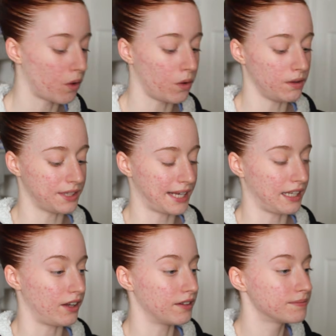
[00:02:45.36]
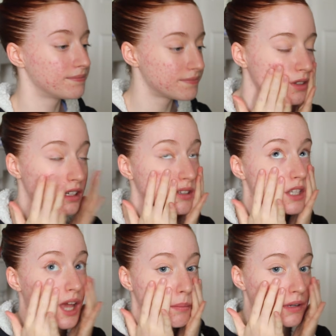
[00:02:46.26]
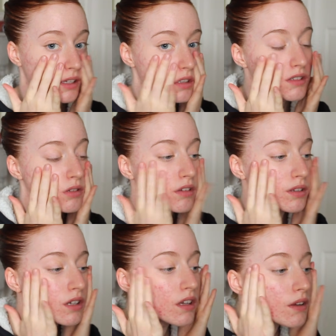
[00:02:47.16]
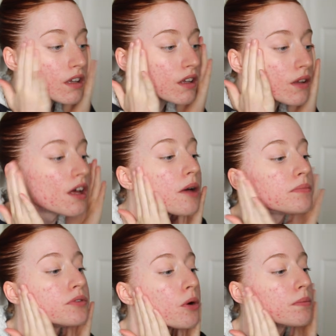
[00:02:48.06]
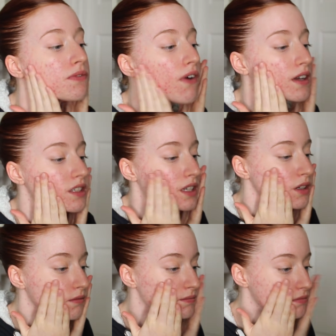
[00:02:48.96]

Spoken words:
all night long. I'm gonna tap it in so it absorbs faster.